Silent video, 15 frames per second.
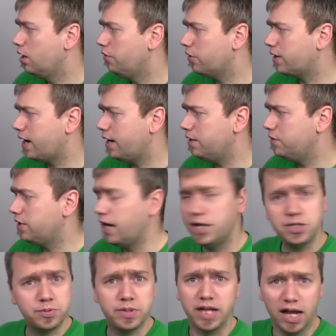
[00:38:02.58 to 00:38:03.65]
They're kind of the
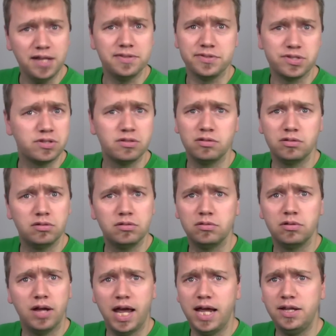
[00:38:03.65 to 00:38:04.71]
nuns with guns.
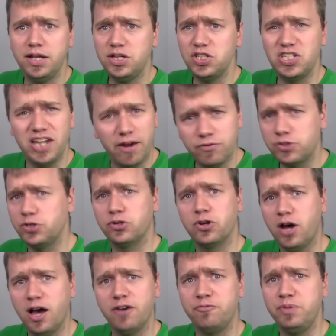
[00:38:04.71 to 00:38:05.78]
And they just never took
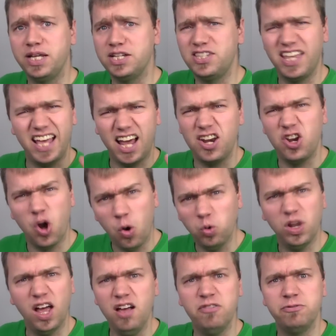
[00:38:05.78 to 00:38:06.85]
off because they got no
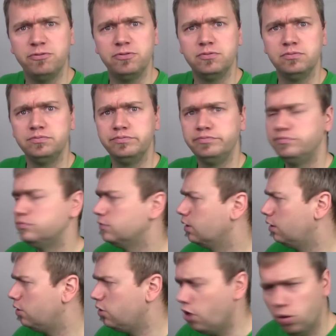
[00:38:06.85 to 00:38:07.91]
love.
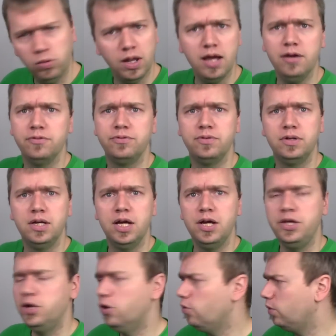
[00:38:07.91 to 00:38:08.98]
No love.
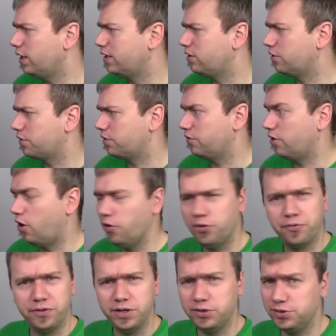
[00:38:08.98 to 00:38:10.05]
You know, like all
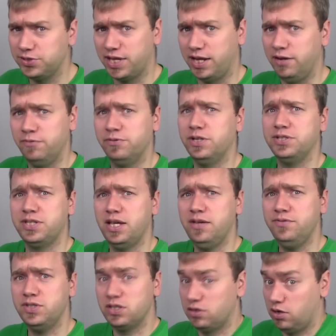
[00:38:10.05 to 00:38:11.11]
their vehicles get invul
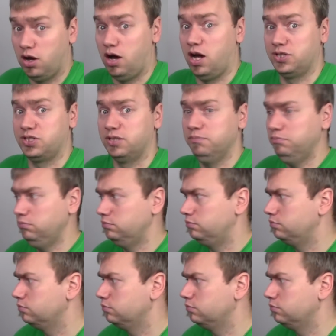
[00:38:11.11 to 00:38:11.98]
saves. Awesome.